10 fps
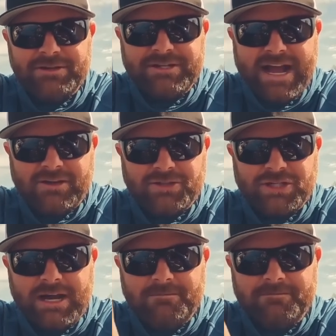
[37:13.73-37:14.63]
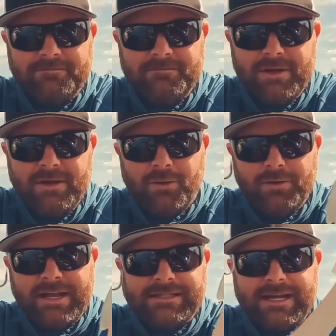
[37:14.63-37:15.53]
your tackle shop, or
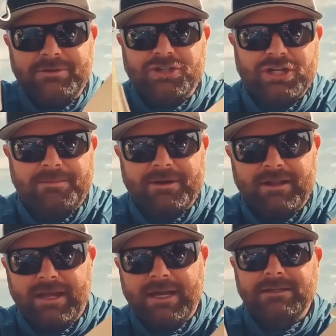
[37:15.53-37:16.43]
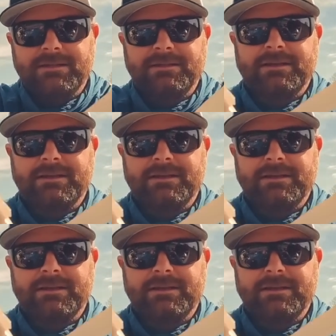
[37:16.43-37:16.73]
next time you're shopping online,